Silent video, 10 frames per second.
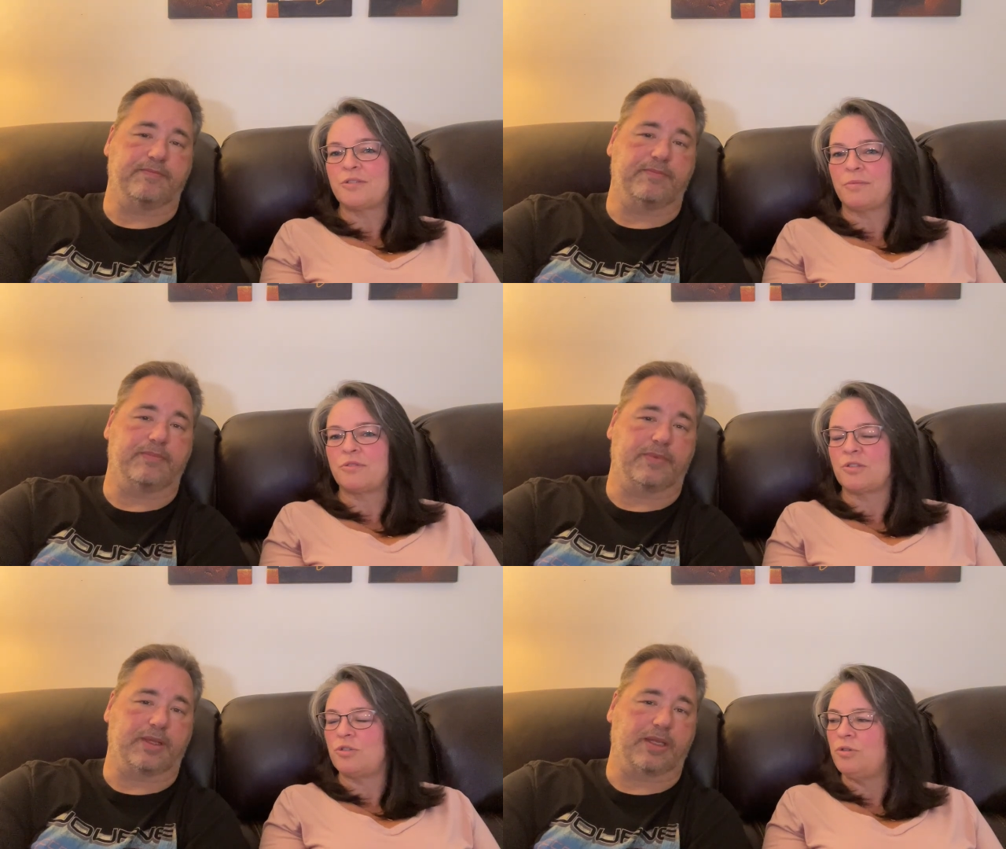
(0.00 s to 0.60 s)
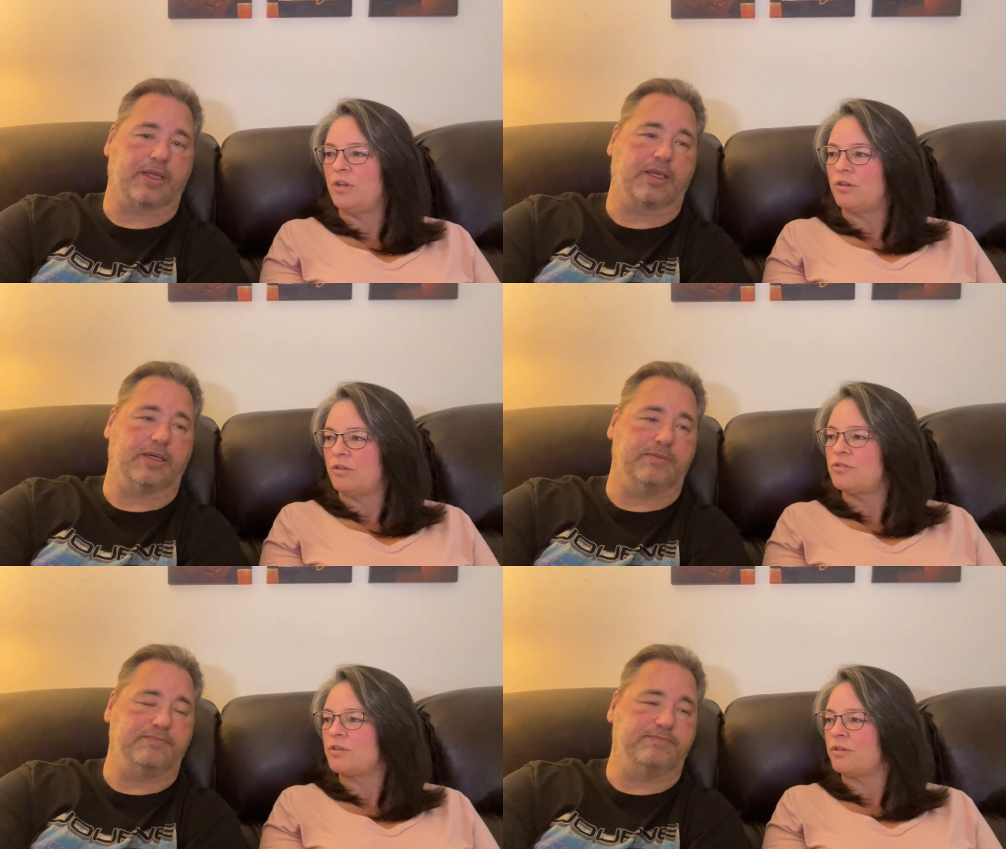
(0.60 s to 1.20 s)
Speaker 1: It was a 2-year
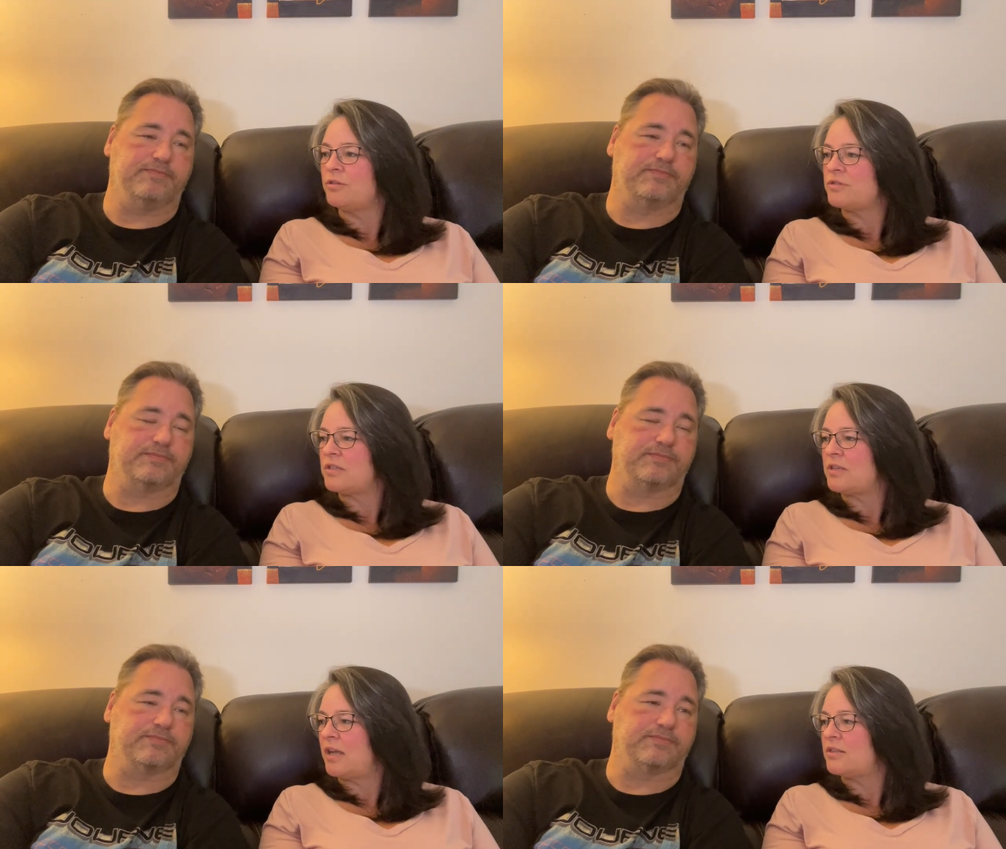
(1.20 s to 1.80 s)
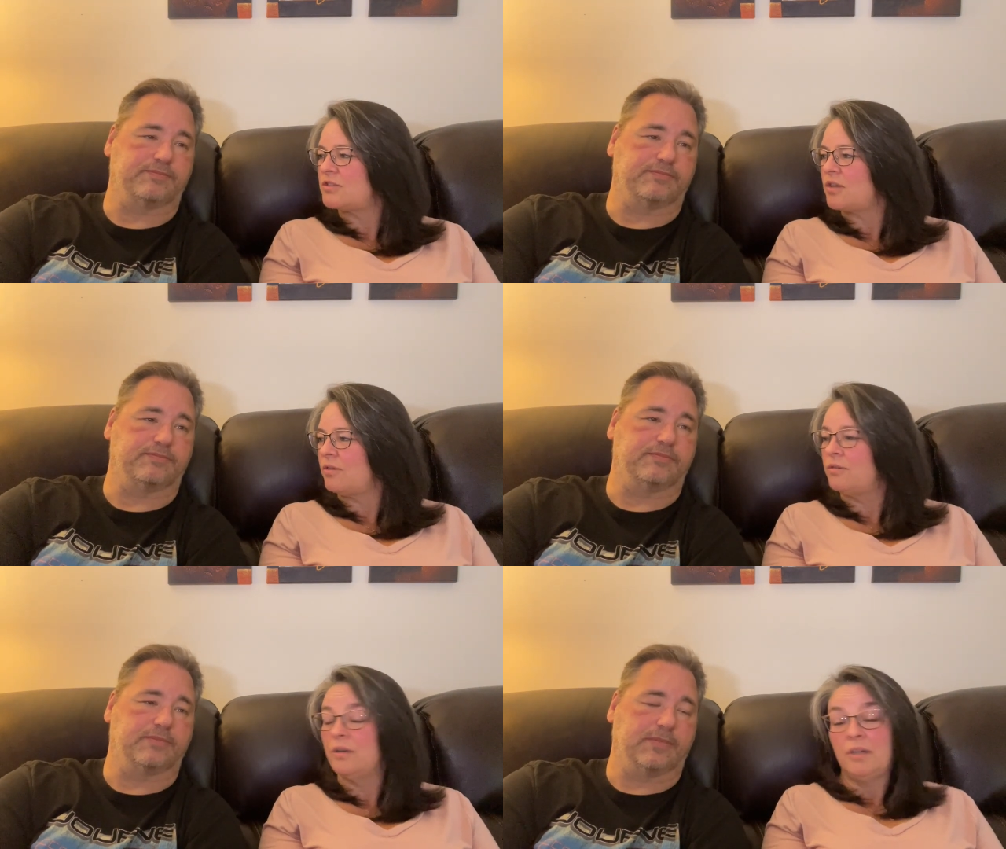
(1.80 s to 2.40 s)
use it or lose it date.
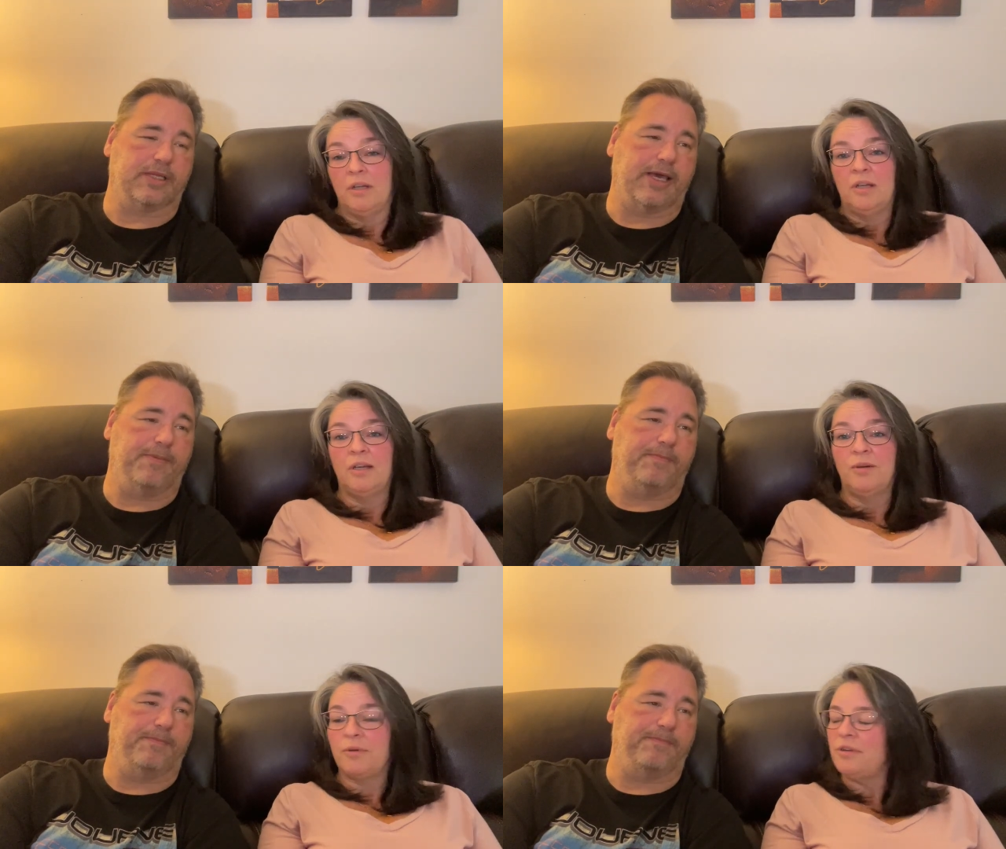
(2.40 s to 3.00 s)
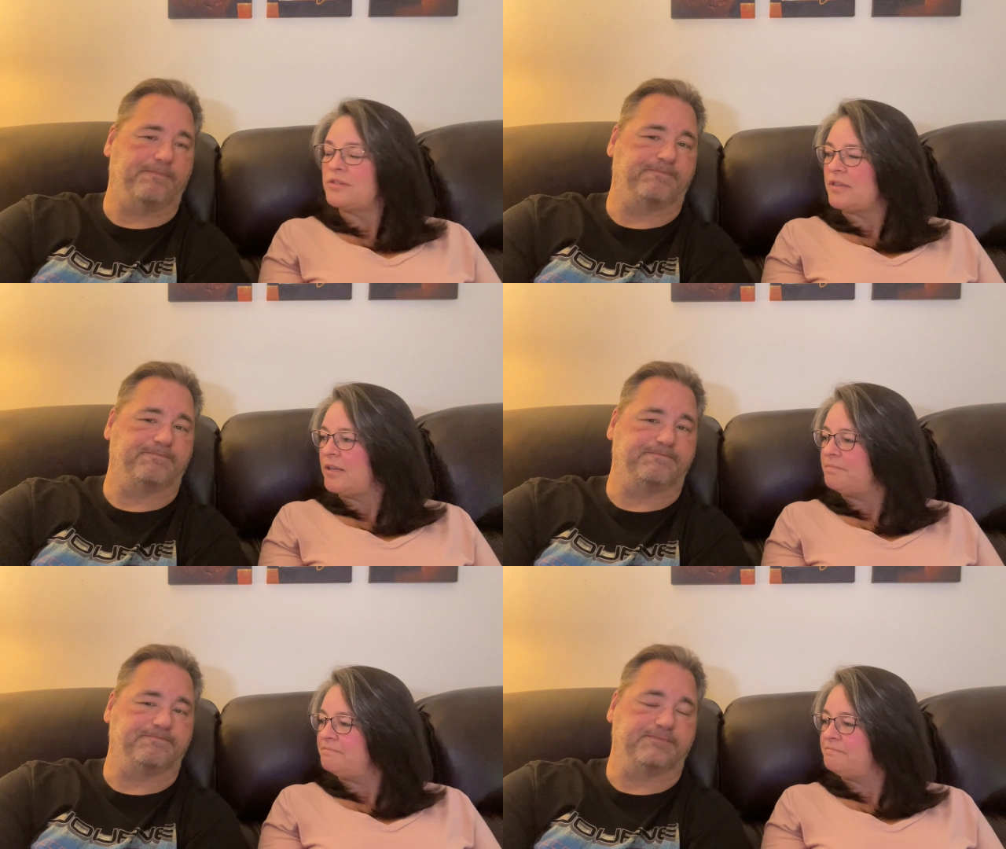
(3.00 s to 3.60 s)
So we're using it.
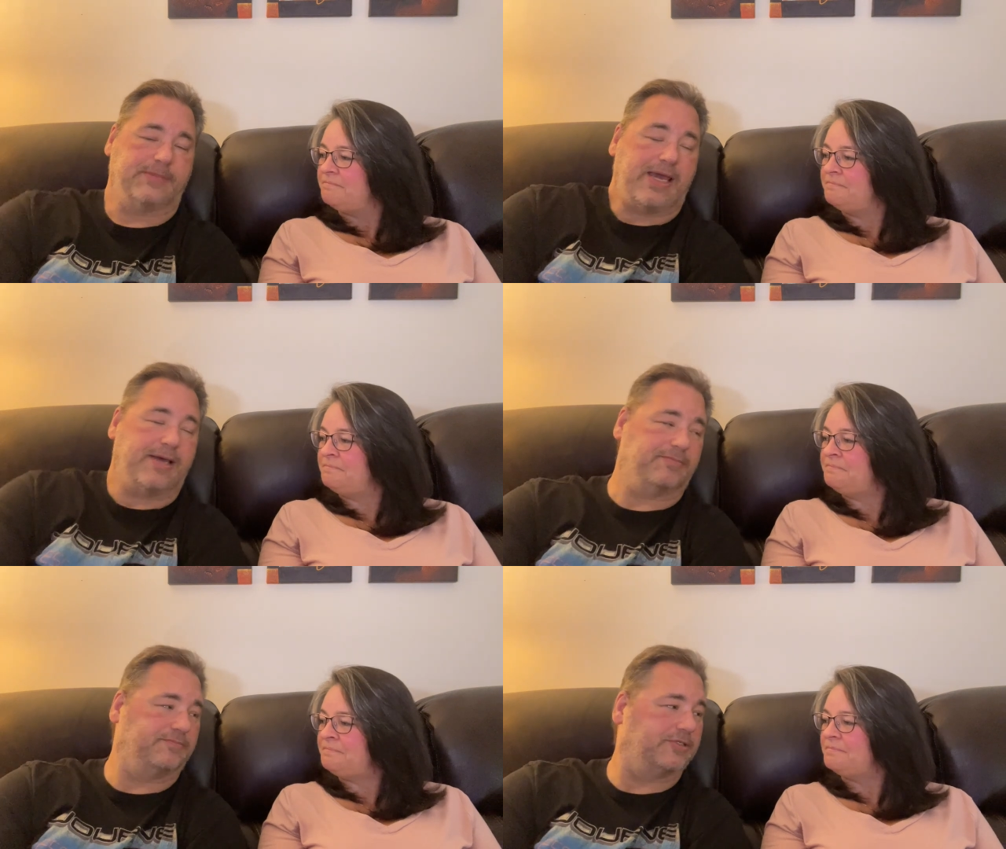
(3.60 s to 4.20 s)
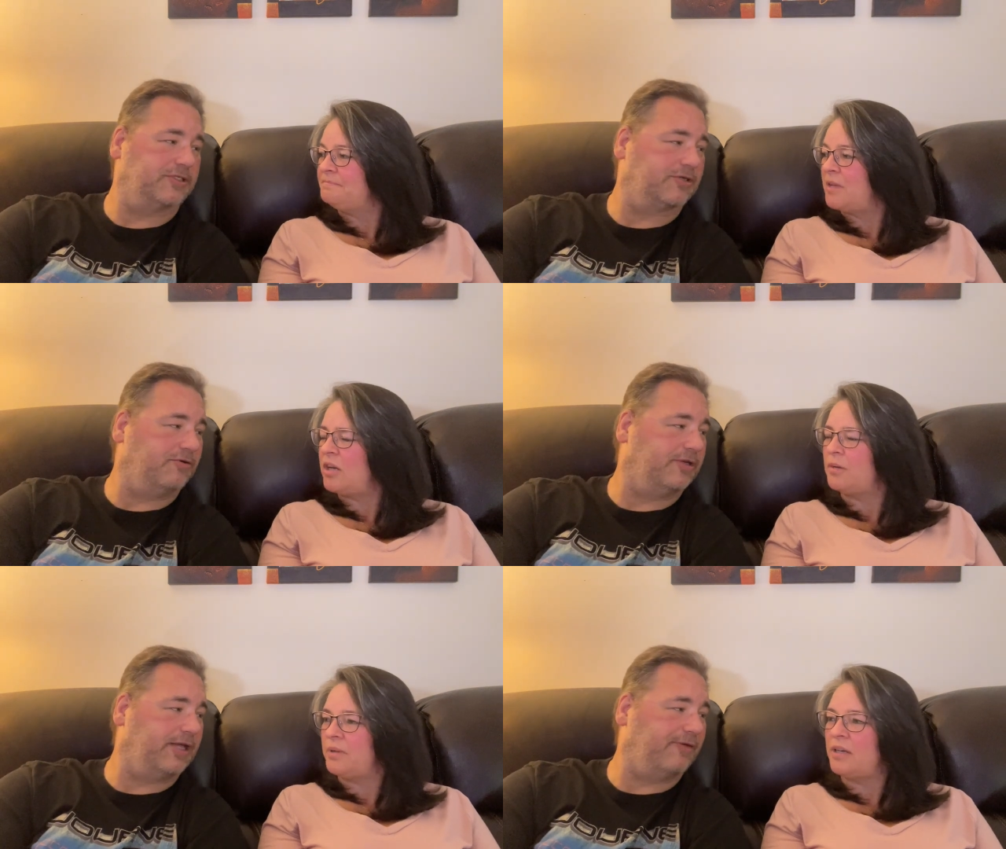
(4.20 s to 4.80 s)
Yeah, just go
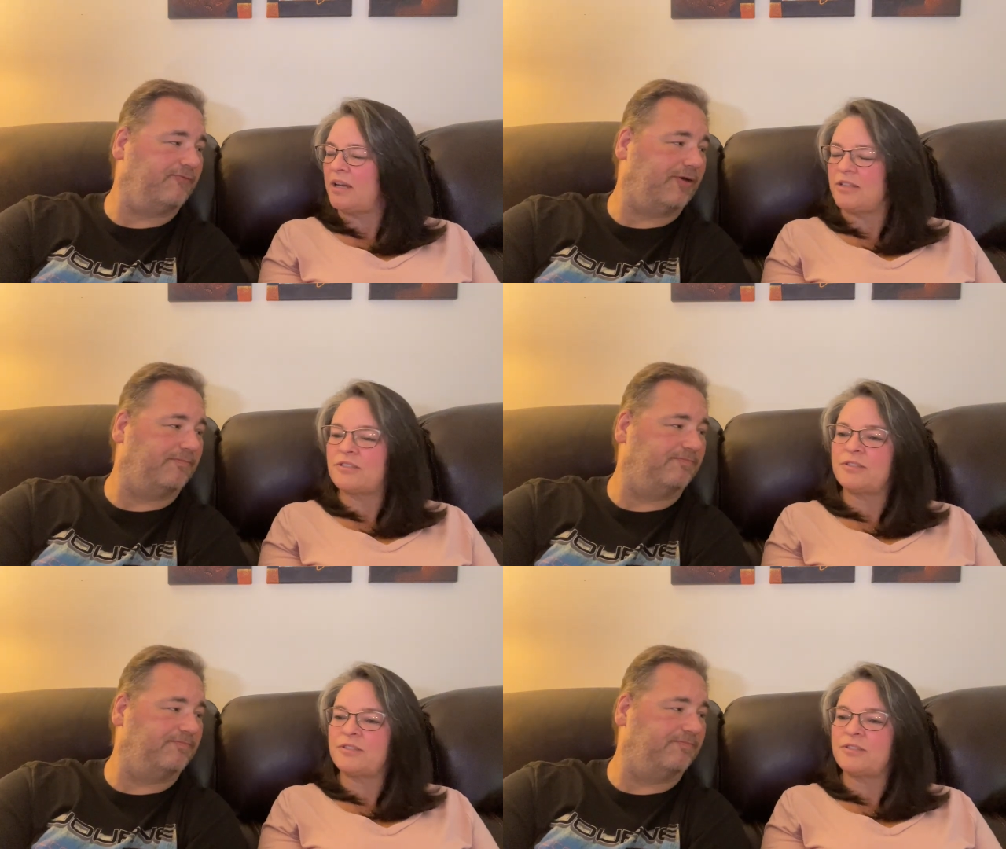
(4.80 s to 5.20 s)
and have fun.